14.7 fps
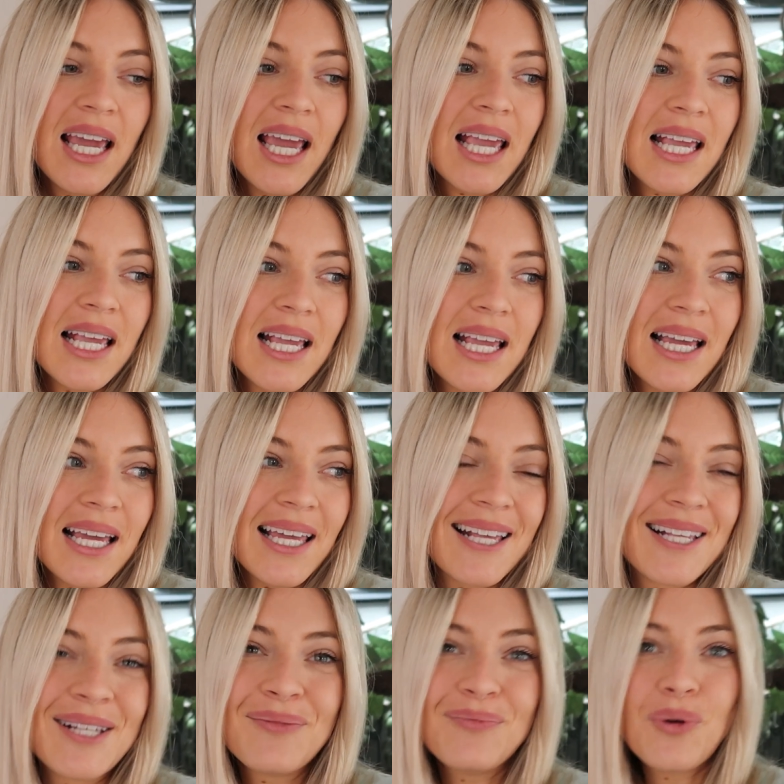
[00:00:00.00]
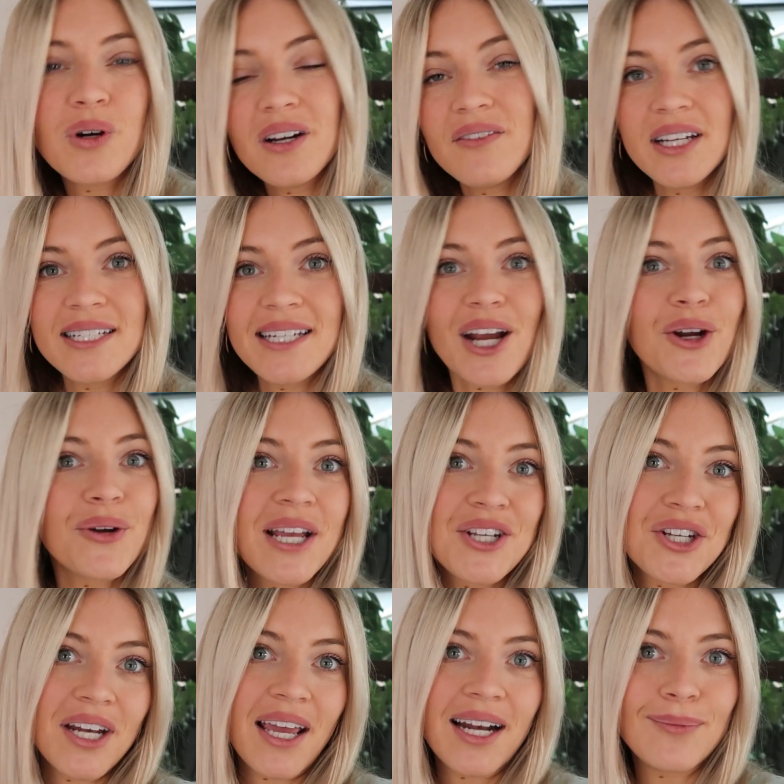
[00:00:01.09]
He is more of a
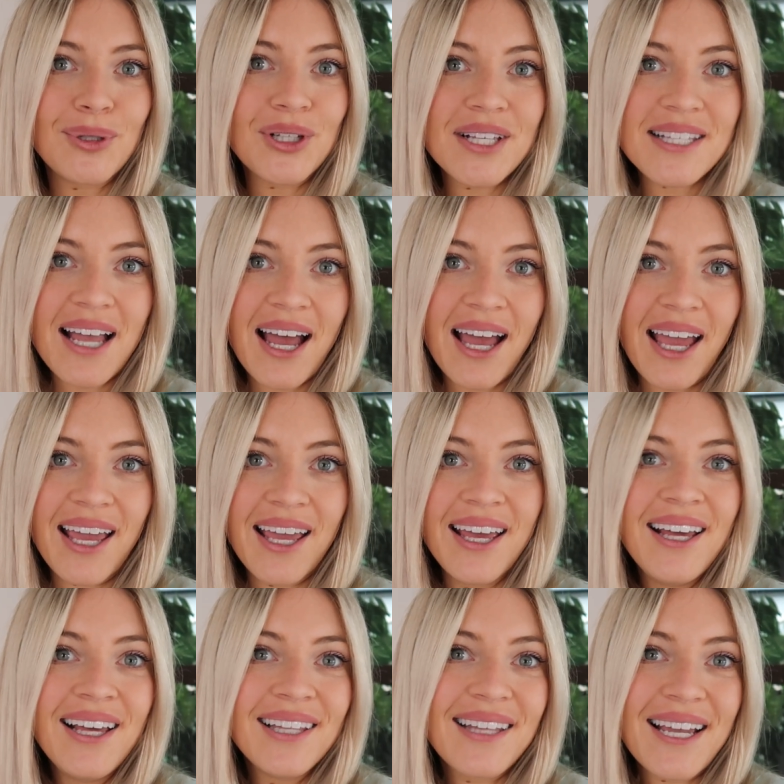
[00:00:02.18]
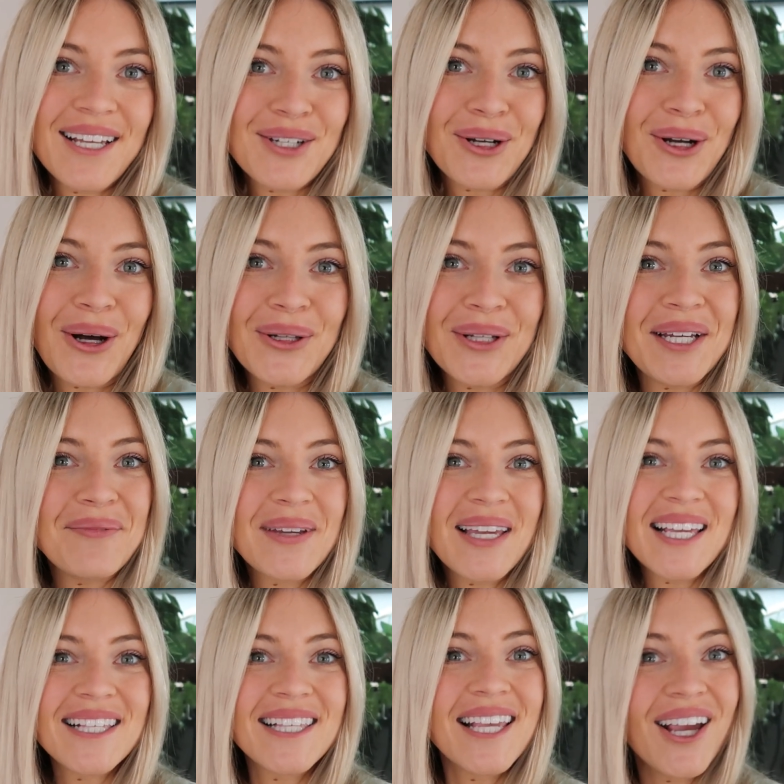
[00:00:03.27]
decoration animal, as I like to call him.
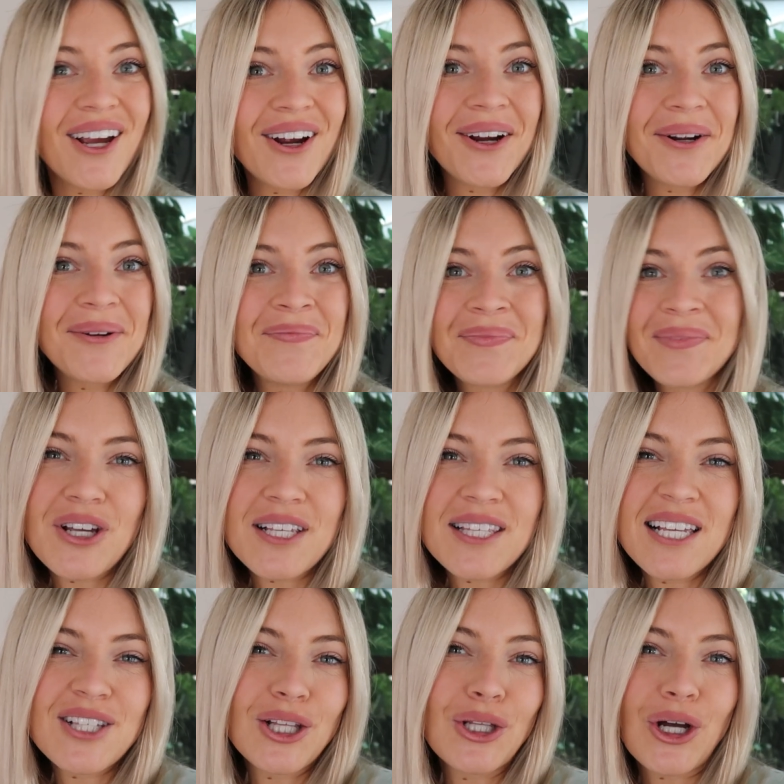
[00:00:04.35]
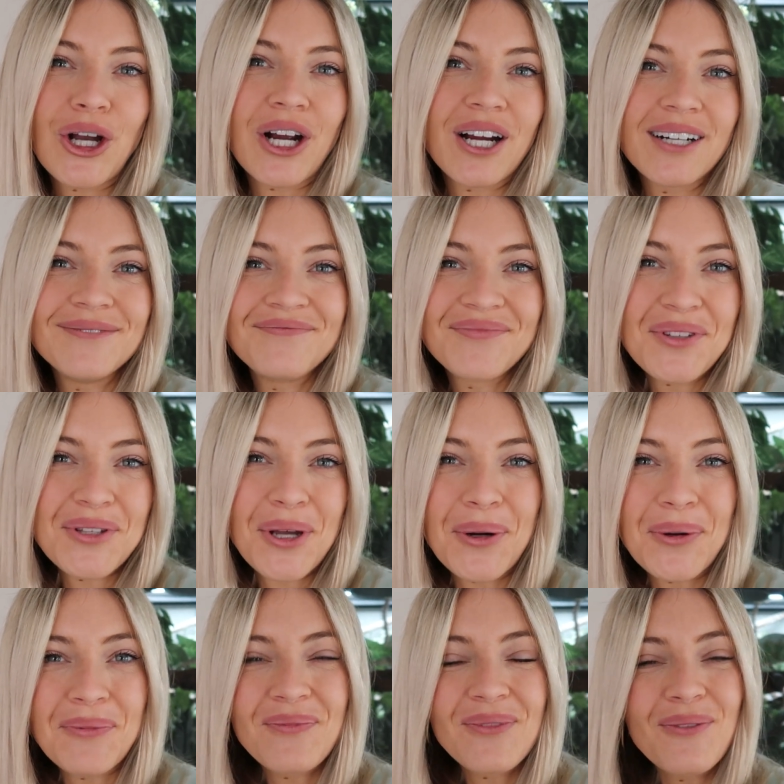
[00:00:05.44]
He's here, he's a looker.
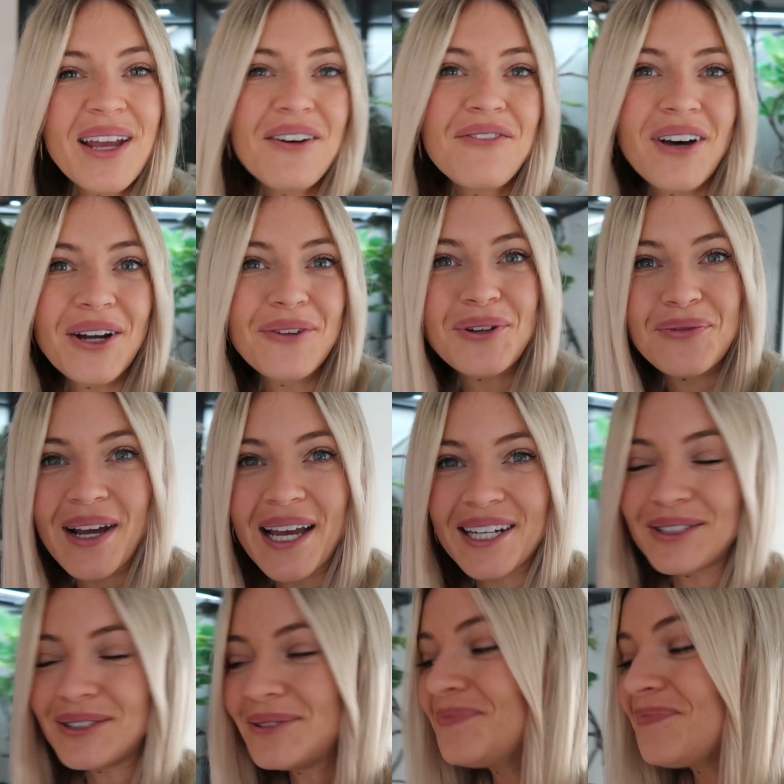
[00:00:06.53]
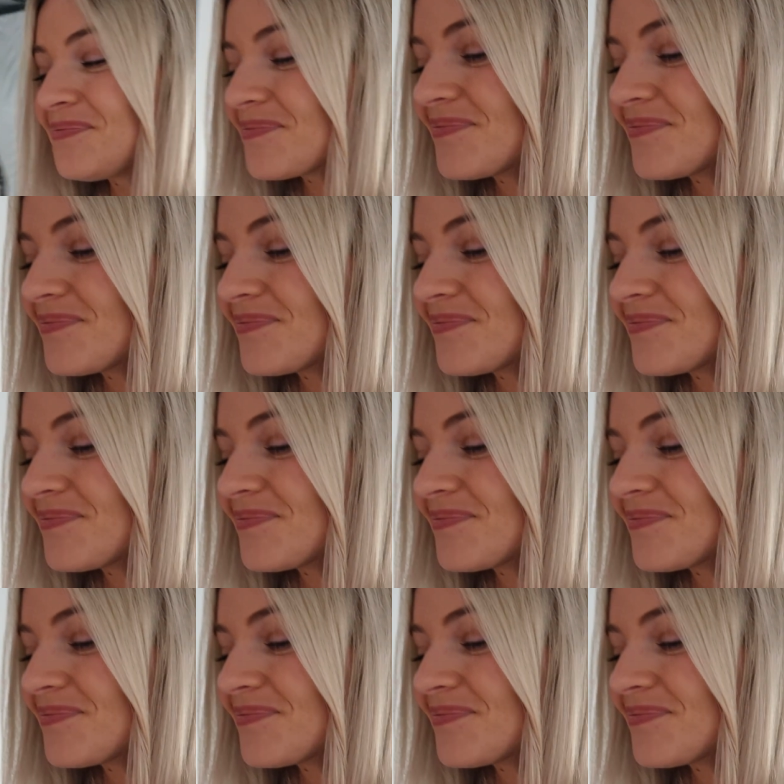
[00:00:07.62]
So we have fun with Randall.